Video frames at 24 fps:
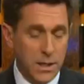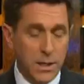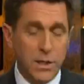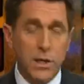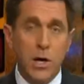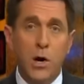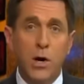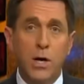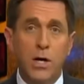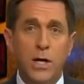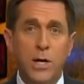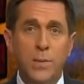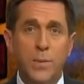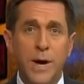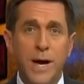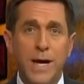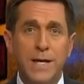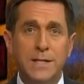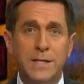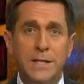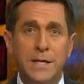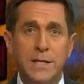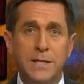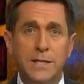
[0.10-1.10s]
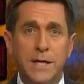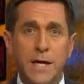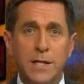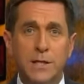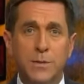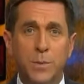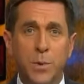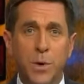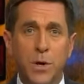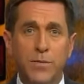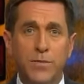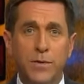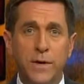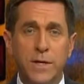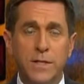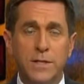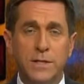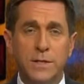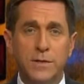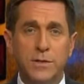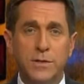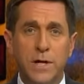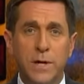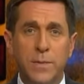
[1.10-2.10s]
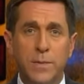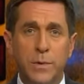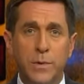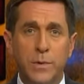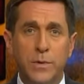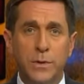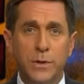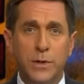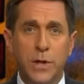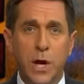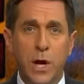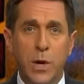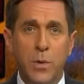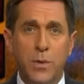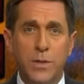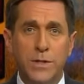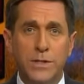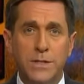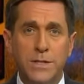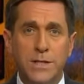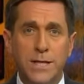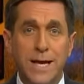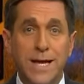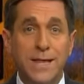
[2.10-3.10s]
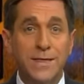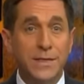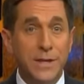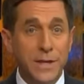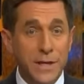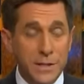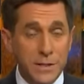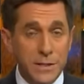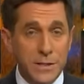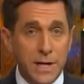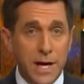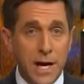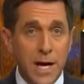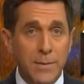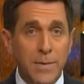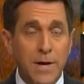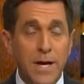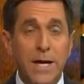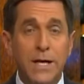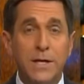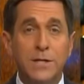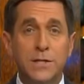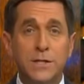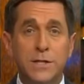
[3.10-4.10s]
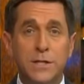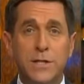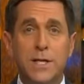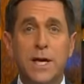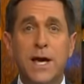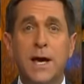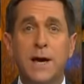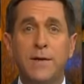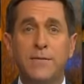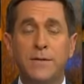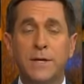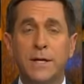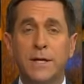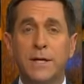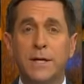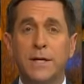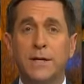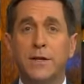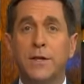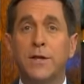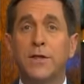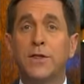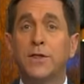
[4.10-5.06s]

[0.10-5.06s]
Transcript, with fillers: Kara Kopetsky's ex-boyfriend is in trouble with the law once again. This time it's theft, the